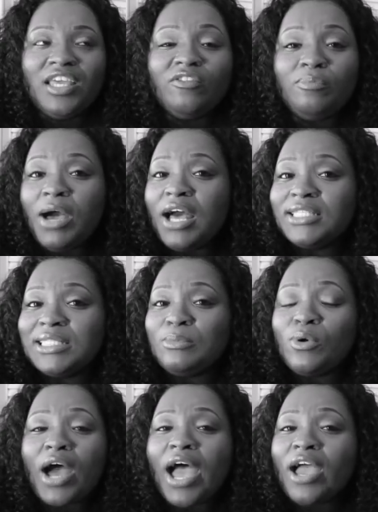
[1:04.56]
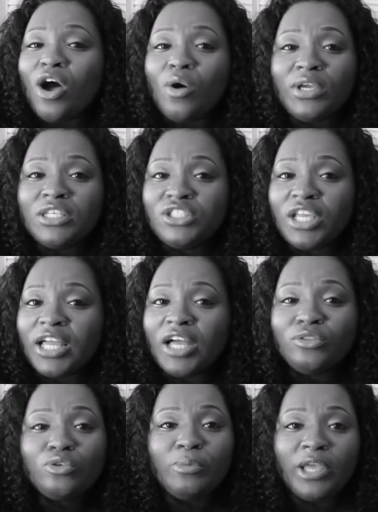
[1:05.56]
if possible, I always check
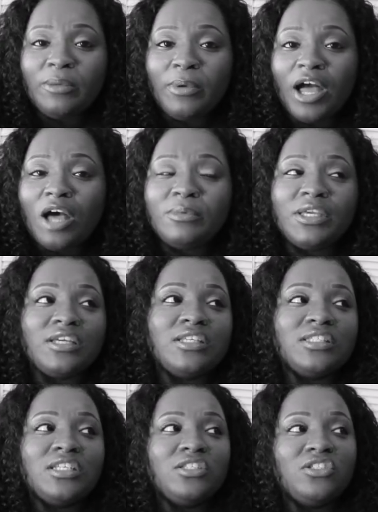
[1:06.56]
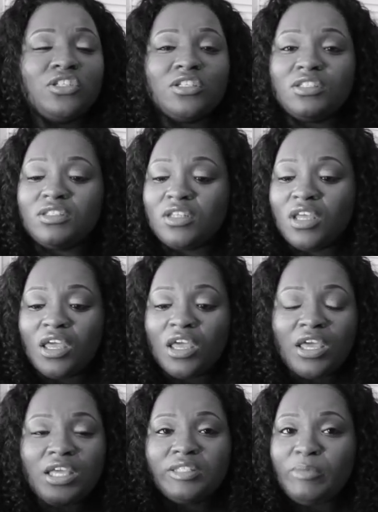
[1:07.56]
out through PayPal because it's just
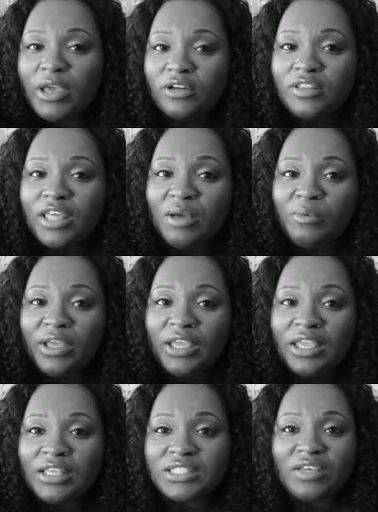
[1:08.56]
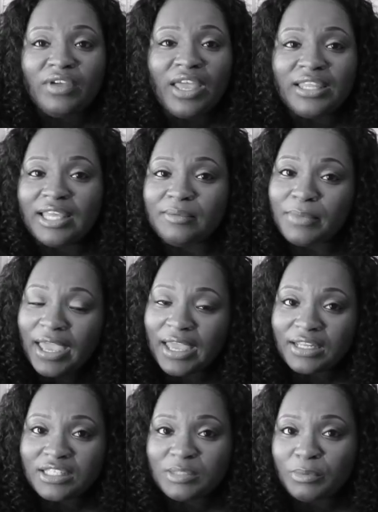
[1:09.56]
it's better that way because I've had like
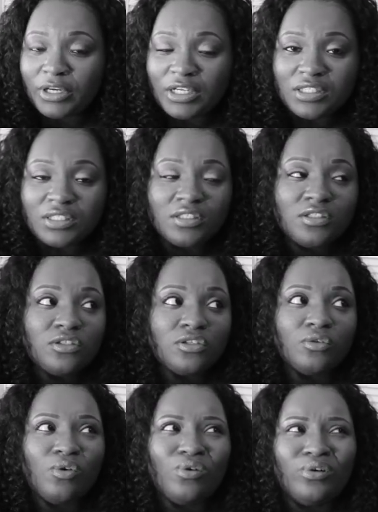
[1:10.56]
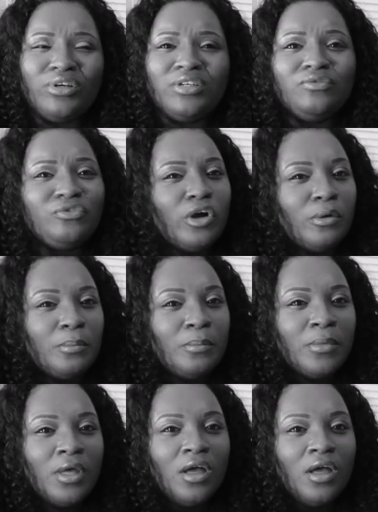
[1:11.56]
bad experiences, you know, ordering from